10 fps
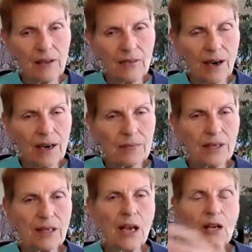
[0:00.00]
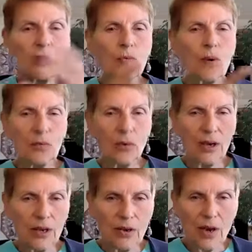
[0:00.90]
environment to one where
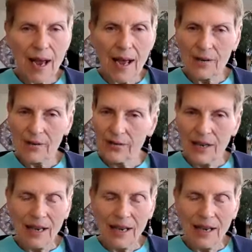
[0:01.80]
you have